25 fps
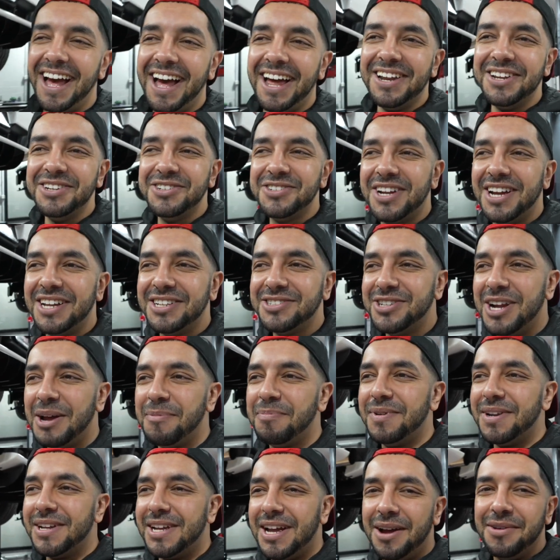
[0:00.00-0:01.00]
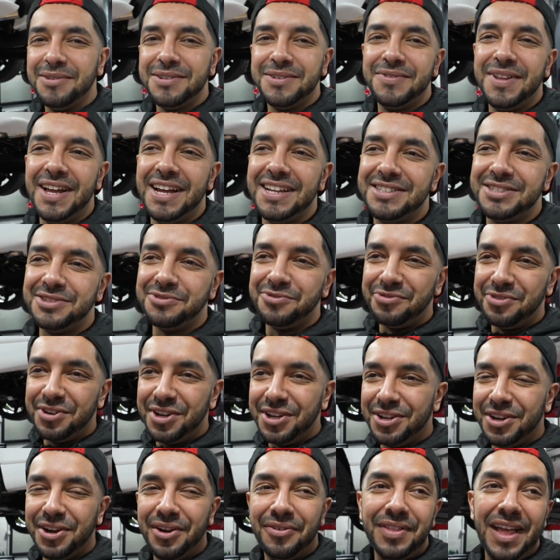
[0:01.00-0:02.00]
I need you guys drop in the comments if that's
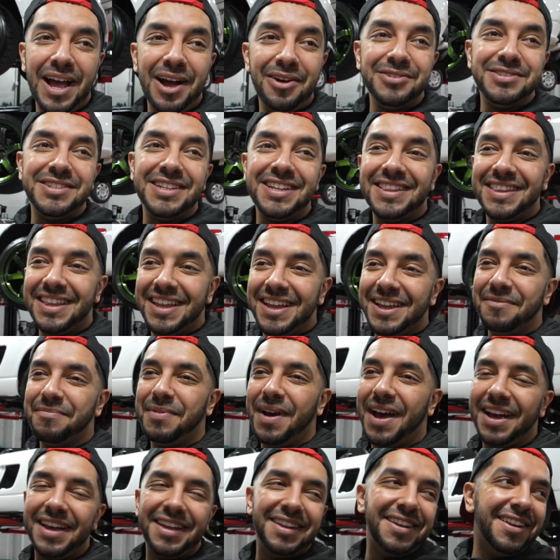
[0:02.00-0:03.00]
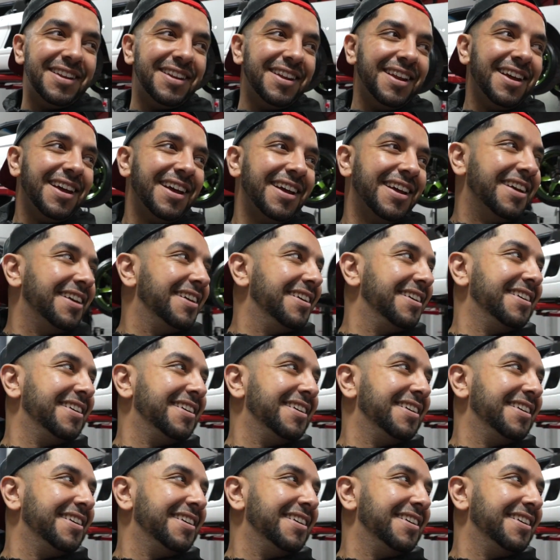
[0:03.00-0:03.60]
real, if that was a thing back in the day.